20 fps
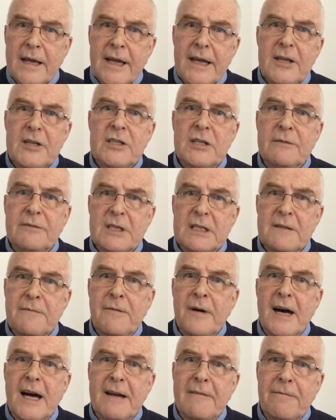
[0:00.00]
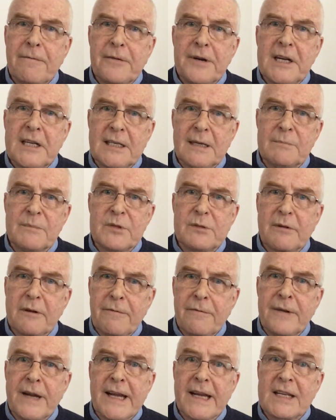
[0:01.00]
Each of its 5 freedoms
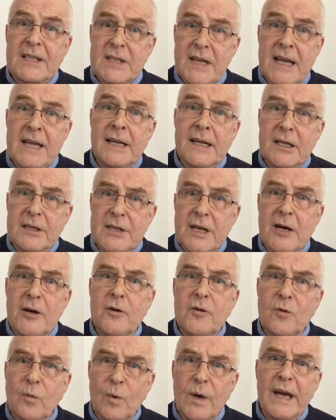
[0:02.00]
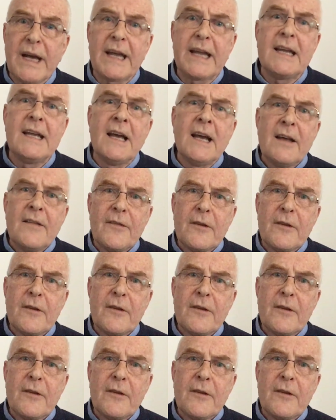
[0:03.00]
reflects in its own way